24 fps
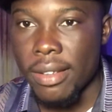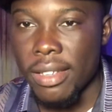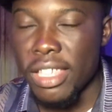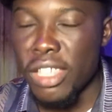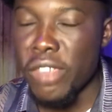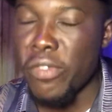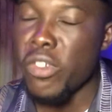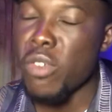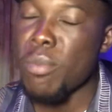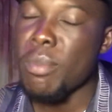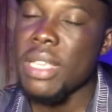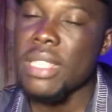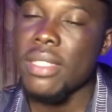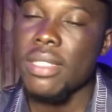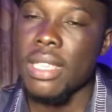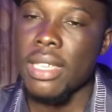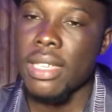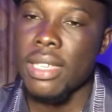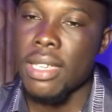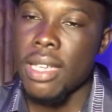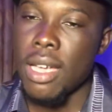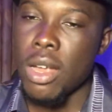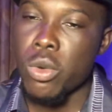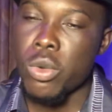If you meet a
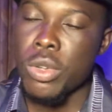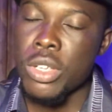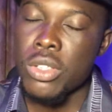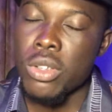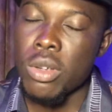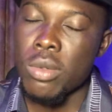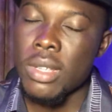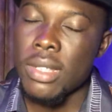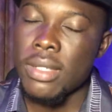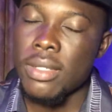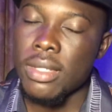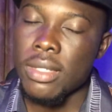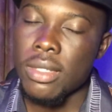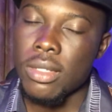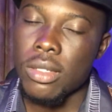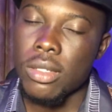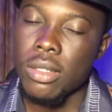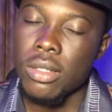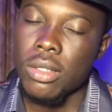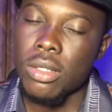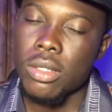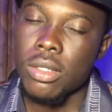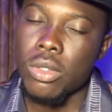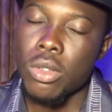girl who is always
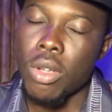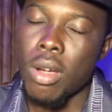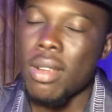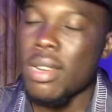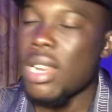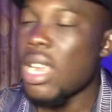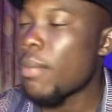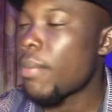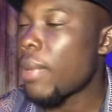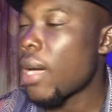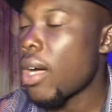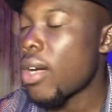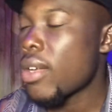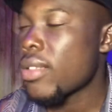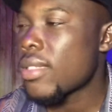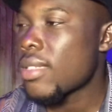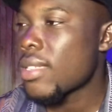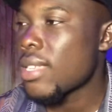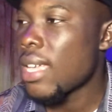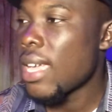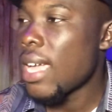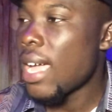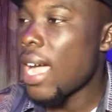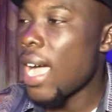talking about
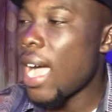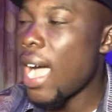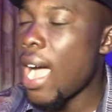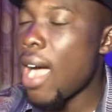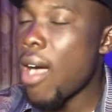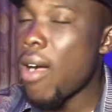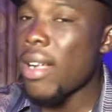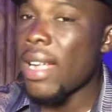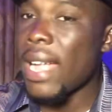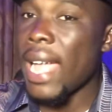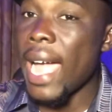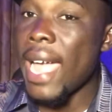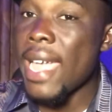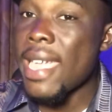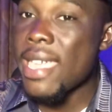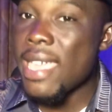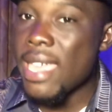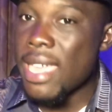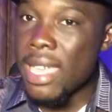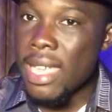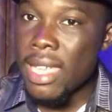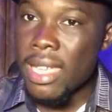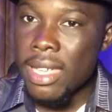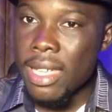how guy
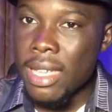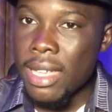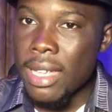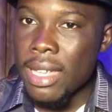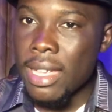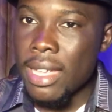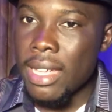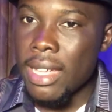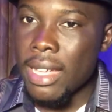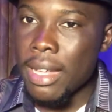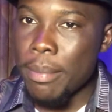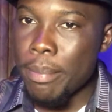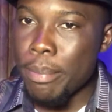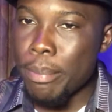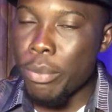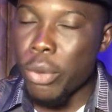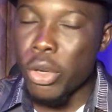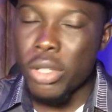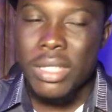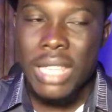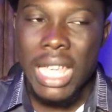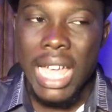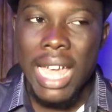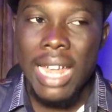A
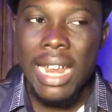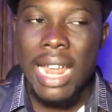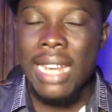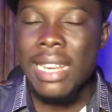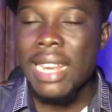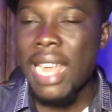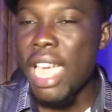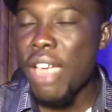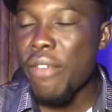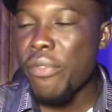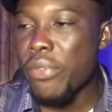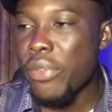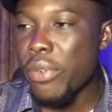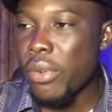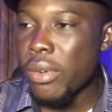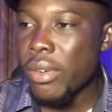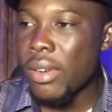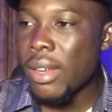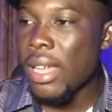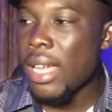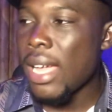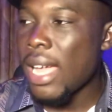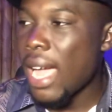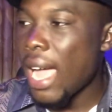bought her an
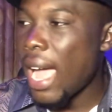iPhone,